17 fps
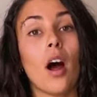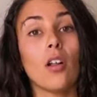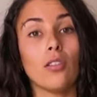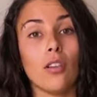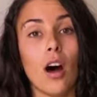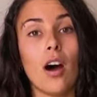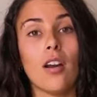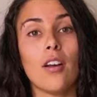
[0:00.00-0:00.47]
a
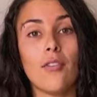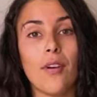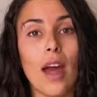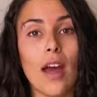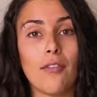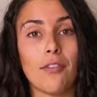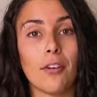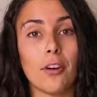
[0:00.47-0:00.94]
lot of
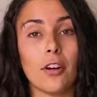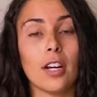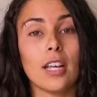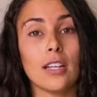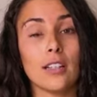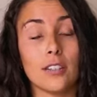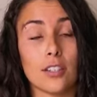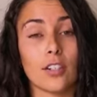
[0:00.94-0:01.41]
effort
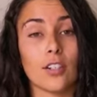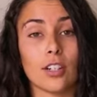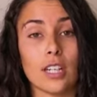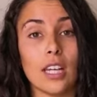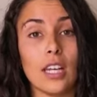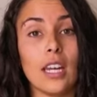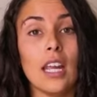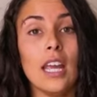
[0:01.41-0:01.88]

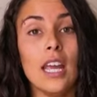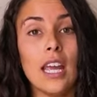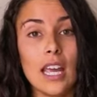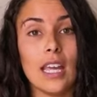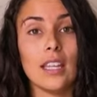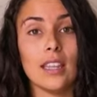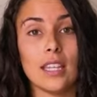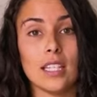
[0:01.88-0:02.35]
exerted
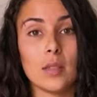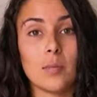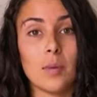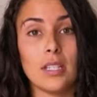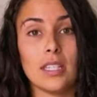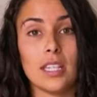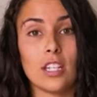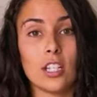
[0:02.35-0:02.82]
in this
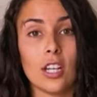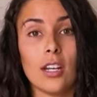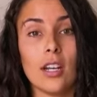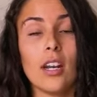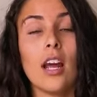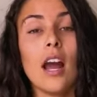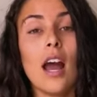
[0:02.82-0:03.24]
position.